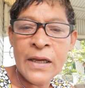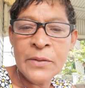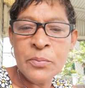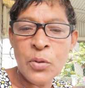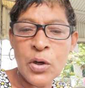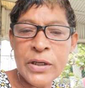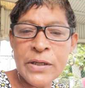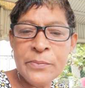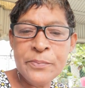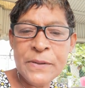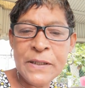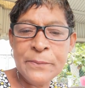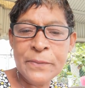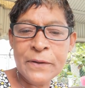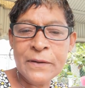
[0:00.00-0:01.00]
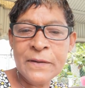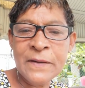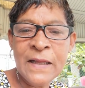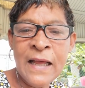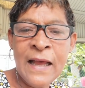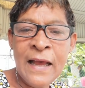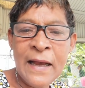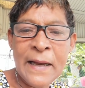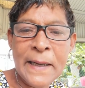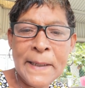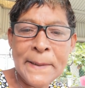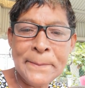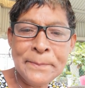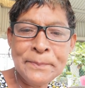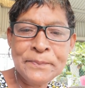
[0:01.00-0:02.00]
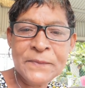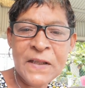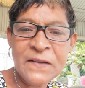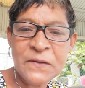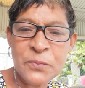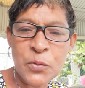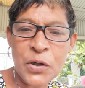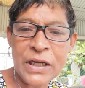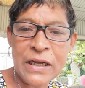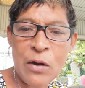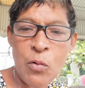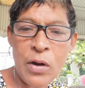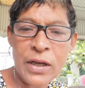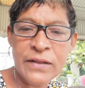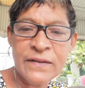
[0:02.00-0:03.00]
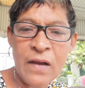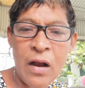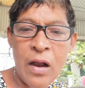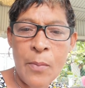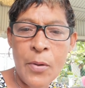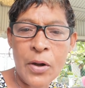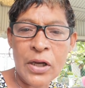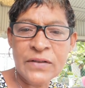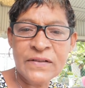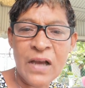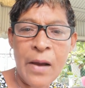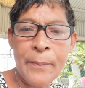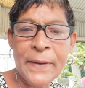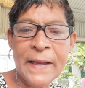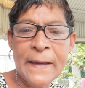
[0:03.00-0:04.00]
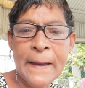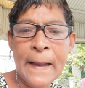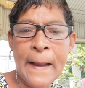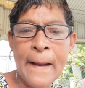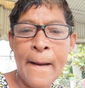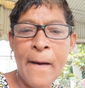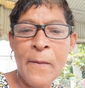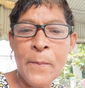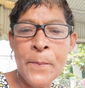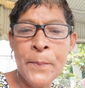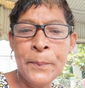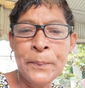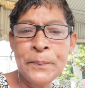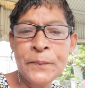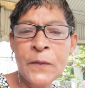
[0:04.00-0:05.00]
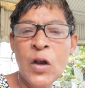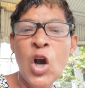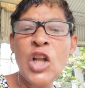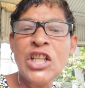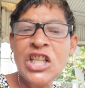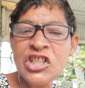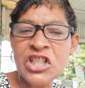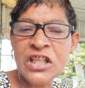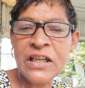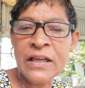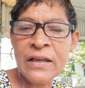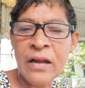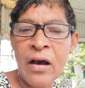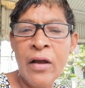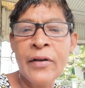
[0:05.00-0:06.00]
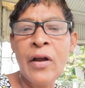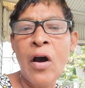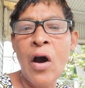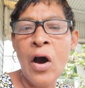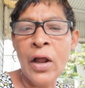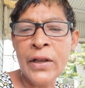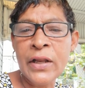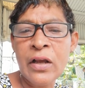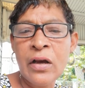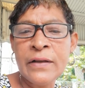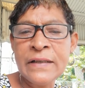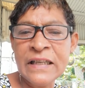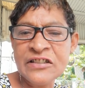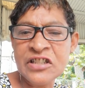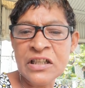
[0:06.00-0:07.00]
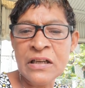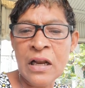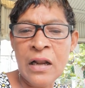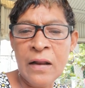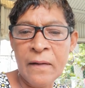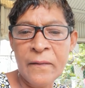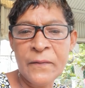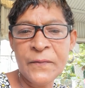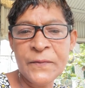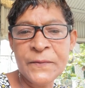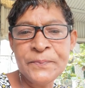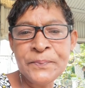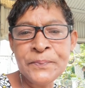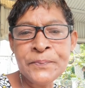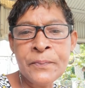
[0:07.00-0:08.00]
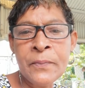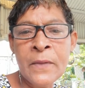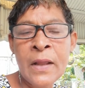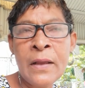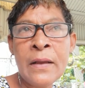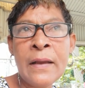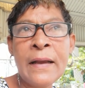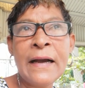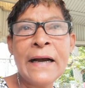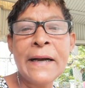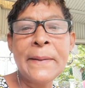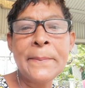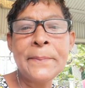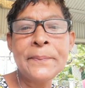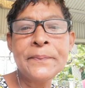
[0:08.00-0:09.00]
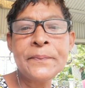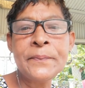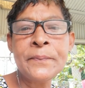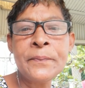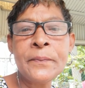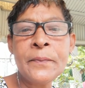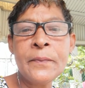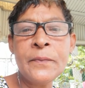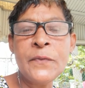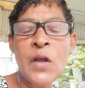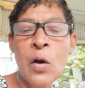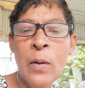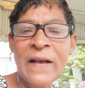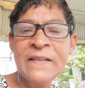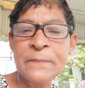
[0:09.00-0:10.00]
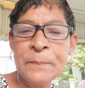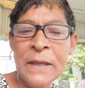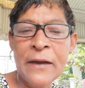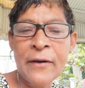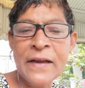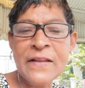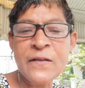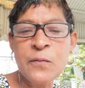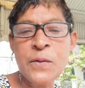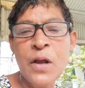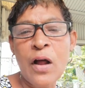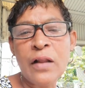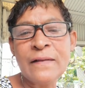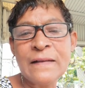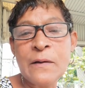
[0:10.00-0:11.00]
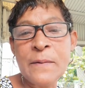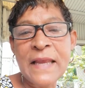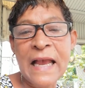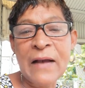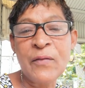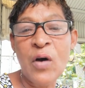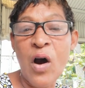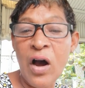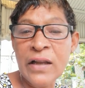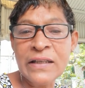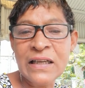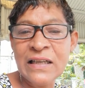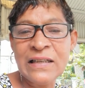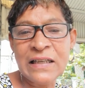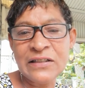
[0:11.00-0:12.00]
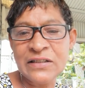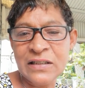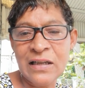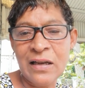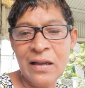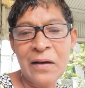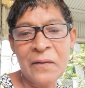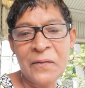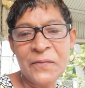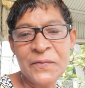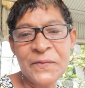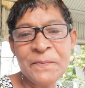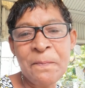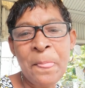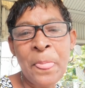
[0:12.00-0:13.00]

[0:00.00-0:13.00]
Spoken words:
morning, people. This morning I want to talk about a topic: conditional and unconditional love. Um, now, as parents, we all say we have unconditional love,